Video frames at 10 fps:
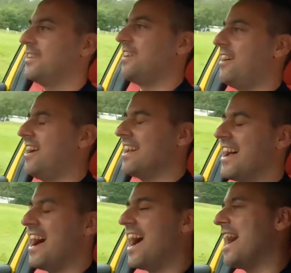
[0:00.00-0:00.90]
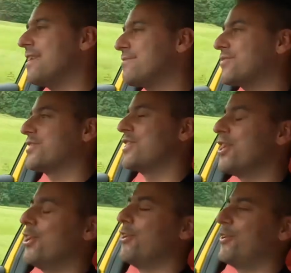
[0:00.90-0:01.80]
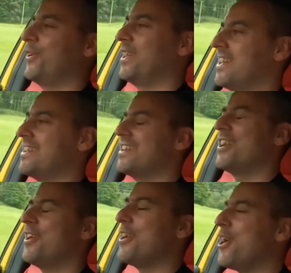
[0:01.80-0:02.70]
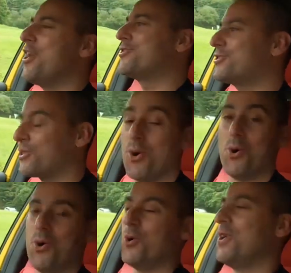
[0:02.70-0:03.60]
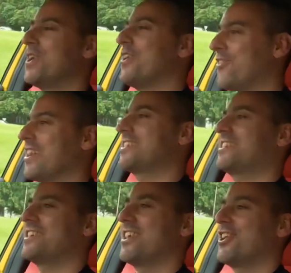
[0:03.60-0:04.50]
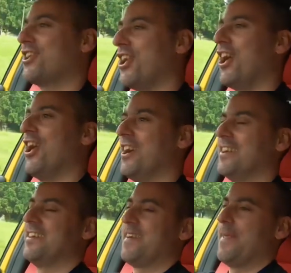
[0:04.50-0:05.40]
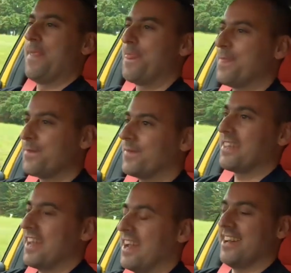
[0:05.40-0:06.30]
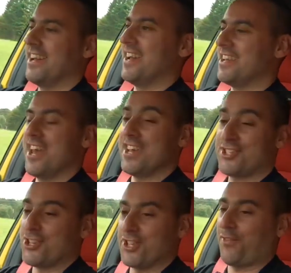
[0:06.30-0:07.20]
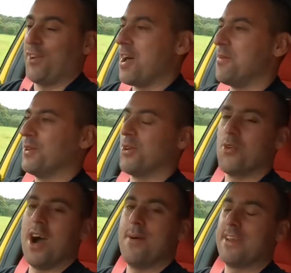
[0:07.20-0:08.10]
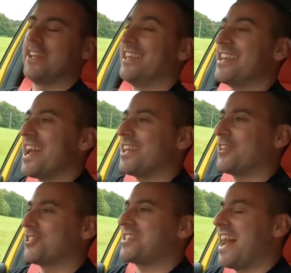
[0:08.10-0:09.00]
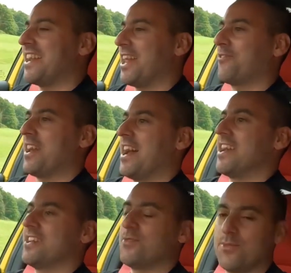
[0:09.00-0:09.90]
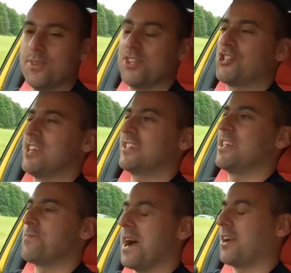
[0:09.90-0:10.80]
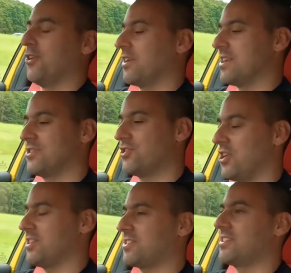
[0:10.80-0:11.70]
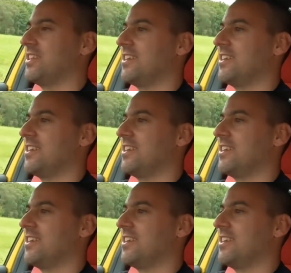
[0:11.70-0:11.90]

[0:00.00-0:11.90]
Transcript: I absolutely adore this car. It's just phenomenal. I mean, the standard FK8 with a GT pack on it is just